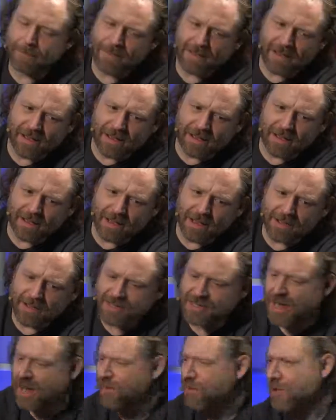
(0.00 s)
in the
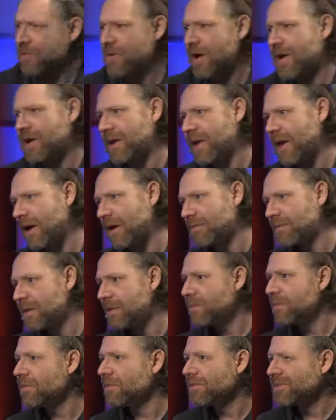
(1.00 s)
time we're in right now,
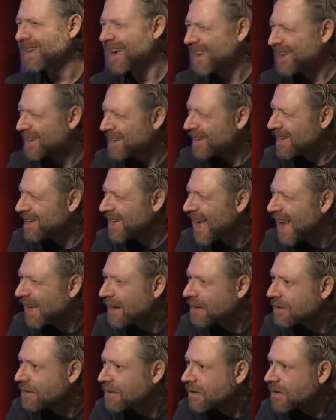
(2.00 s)
people kind of need
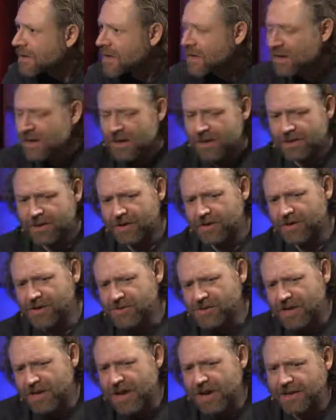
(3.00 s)
that.
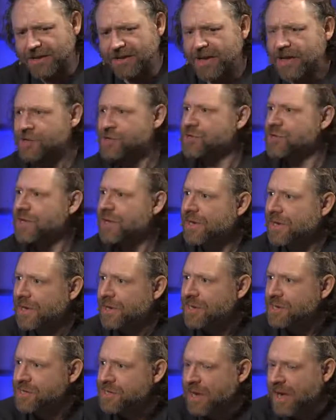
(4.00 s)
There's a lot of tension
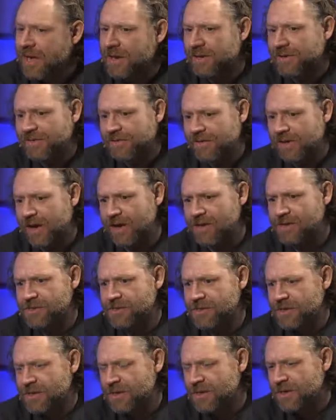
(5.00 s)
and these kind of
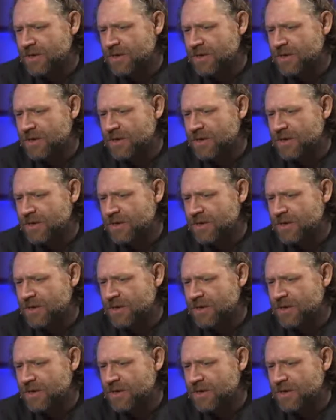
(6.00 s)
things.